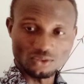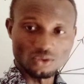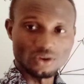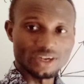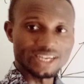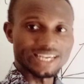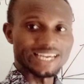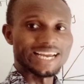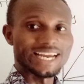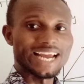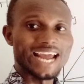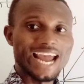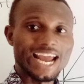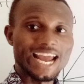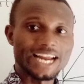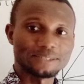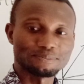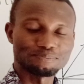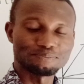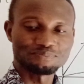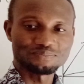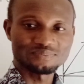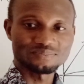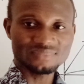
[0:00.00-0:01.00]
Okay,
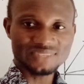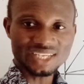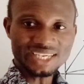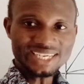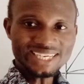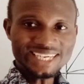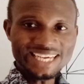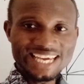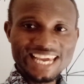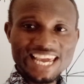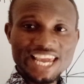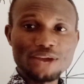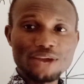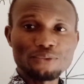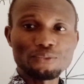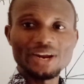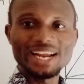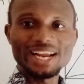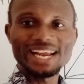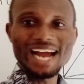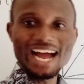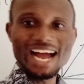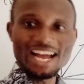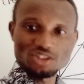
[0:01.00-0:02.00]
and in
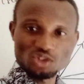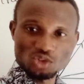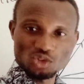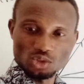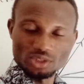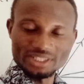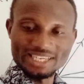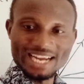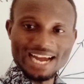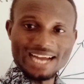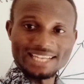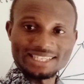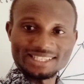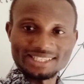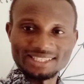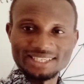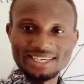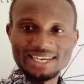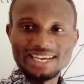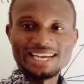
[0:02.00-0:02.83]
regards to that,